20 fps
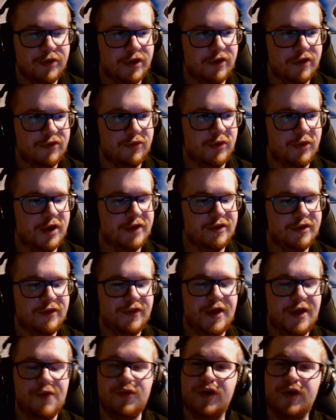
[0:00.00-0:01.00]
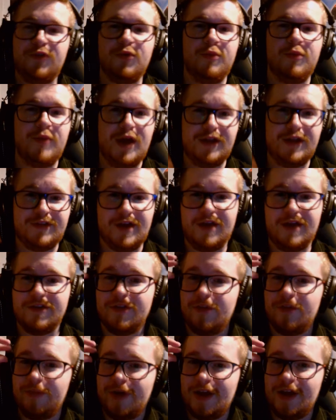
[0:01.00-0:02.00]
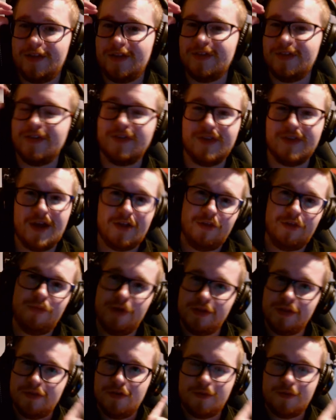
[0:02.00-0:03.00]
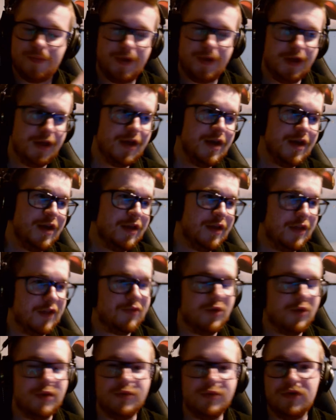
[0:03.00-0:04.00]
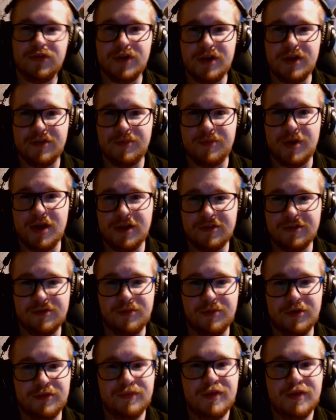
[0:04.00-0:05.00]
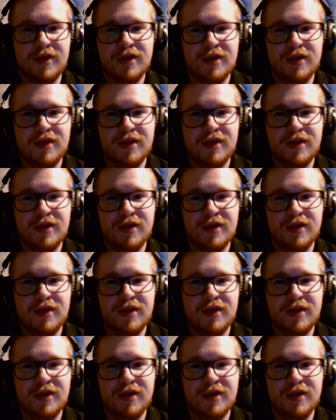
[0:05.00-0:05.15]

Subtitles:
because when I did that race with Mad Taz in the past, that's exactly what it took me, and that's what I'm using as my estimate.